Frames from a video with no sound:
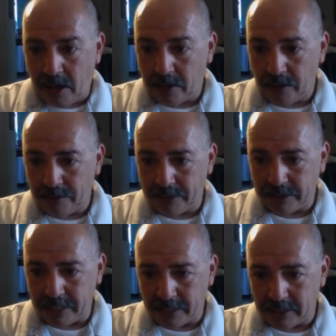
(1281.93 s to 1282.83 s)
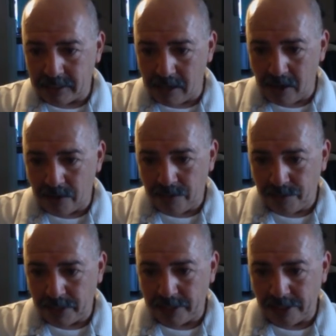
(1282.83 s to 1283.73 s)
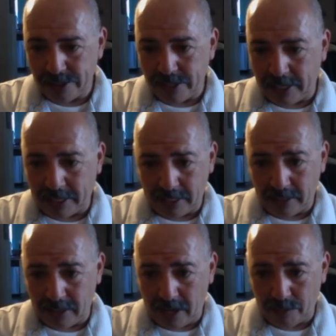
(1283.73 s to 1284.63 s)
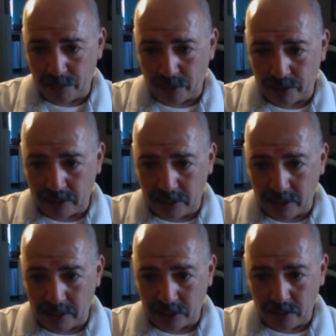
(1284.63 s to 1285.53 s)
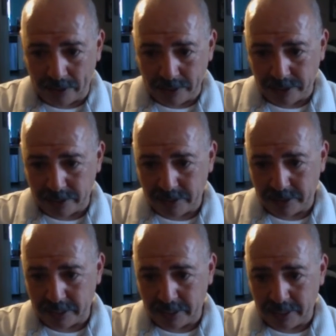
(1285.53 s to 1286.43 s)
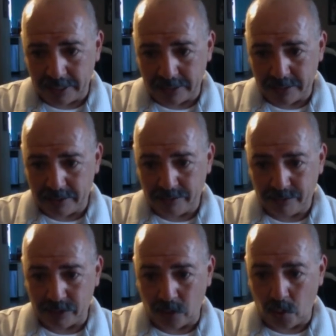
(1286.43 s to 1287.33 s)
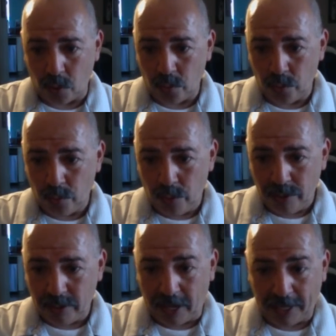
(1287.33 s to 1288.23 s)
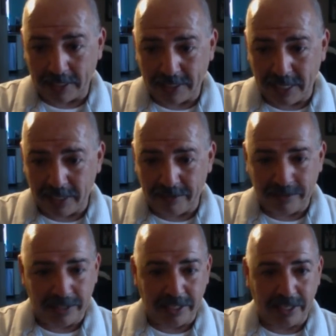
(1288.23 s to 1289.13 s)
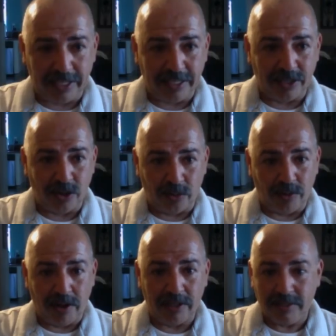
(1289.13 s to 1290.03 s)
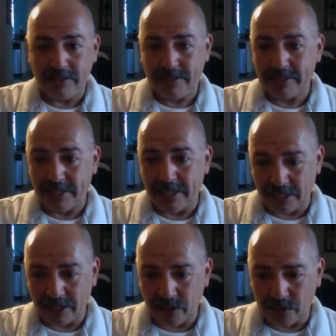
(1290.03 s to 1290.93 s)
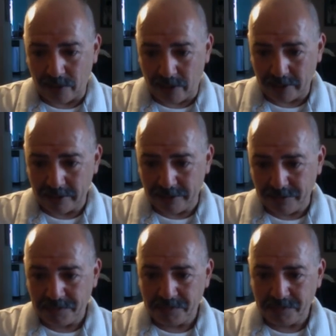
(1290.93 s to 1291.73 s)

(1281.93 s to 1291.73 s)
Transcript: I don't know if this thing is slow, but usually I get a lot more questions than this. So like I said, if anything can go wrong, it can go wrong.